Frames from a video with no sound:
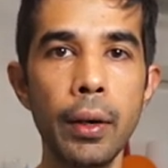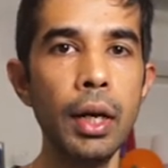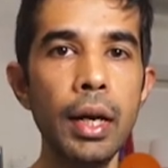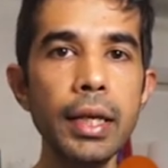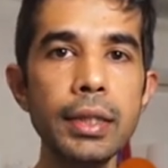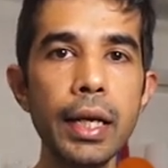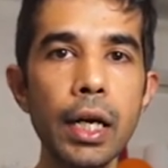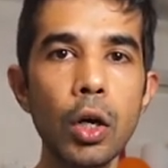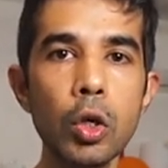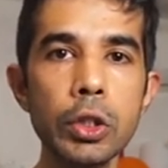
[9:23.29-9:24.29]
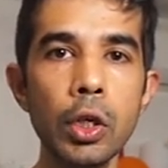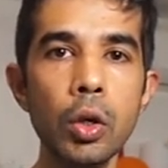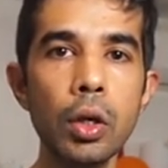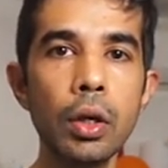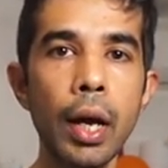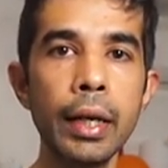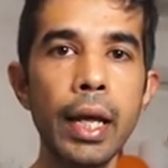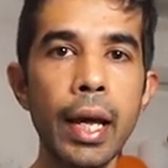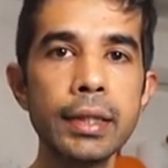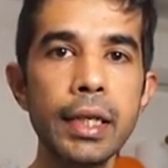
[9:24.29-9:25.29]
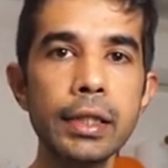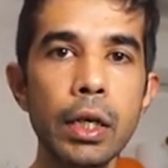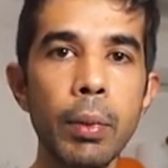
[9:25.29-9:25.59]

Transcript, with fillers: Let's take a closer look at the extension